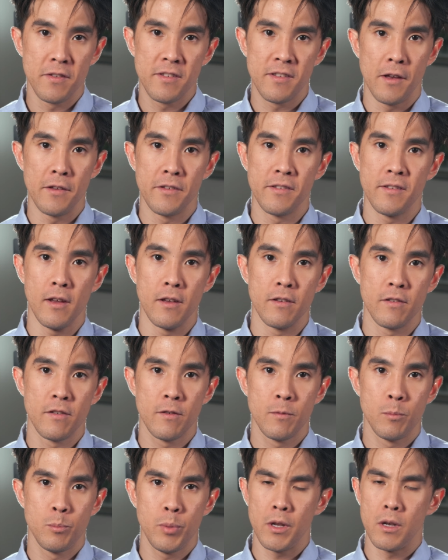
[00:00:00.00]

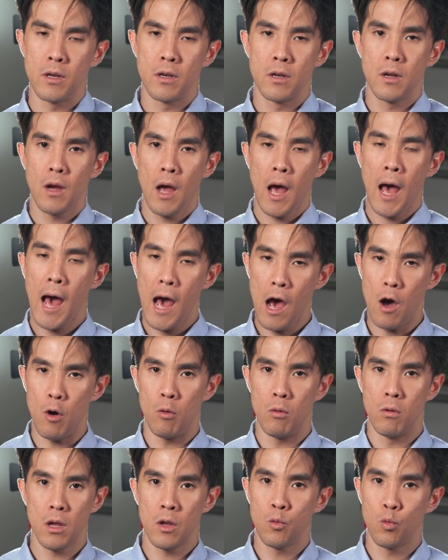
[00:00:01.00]
Celsius. But
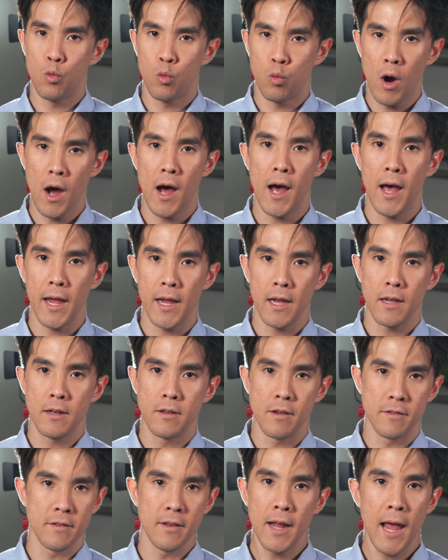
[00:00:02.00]
how and why
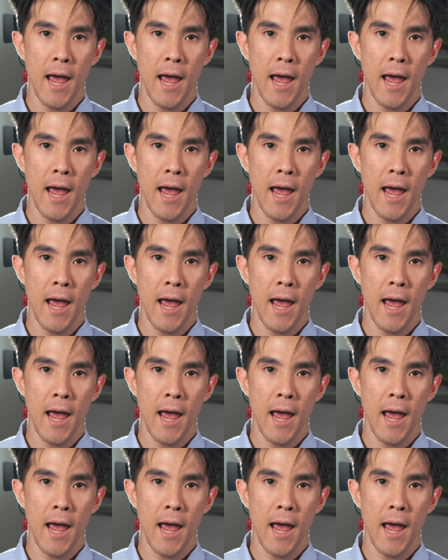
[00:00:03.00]
does it